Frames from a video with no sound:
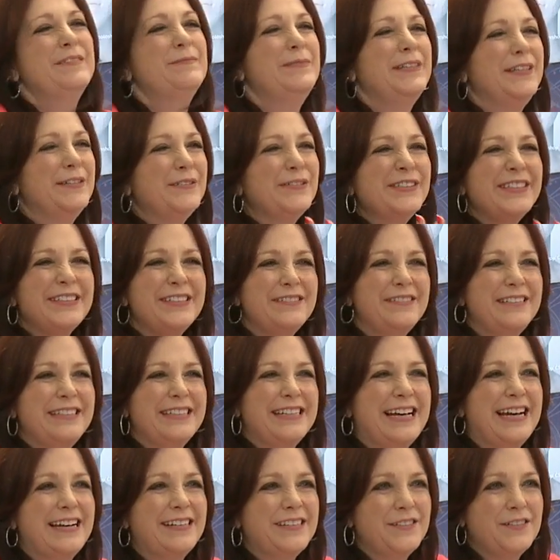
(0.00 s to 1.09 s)
but you really do need
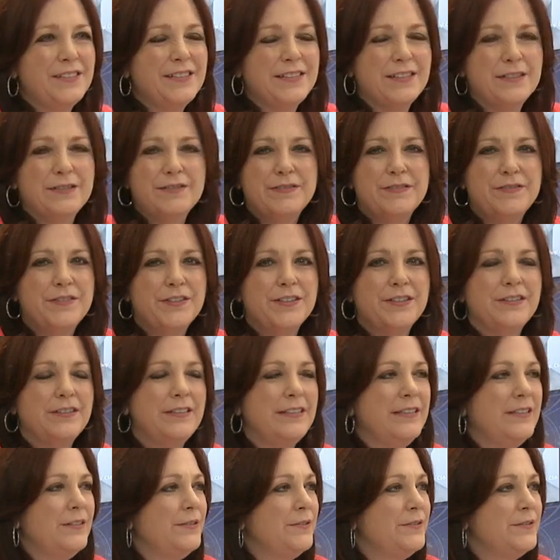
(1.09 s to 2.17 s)
to ask yourself if you're going to
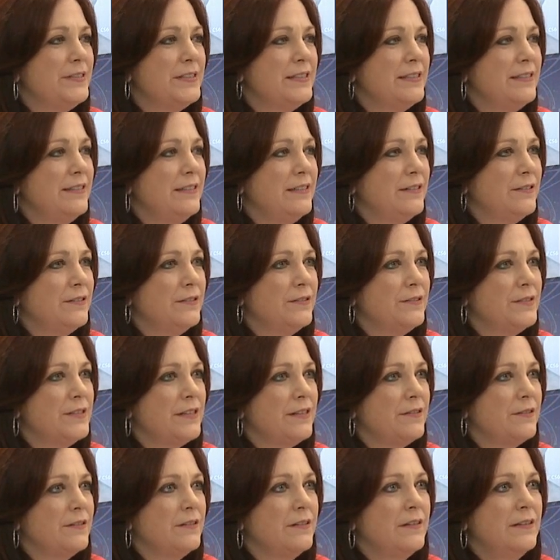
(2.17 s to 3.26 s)
use you know those
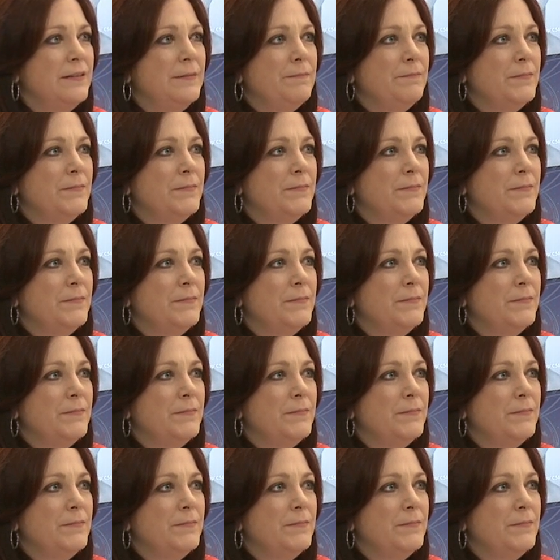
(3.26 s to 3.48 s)
other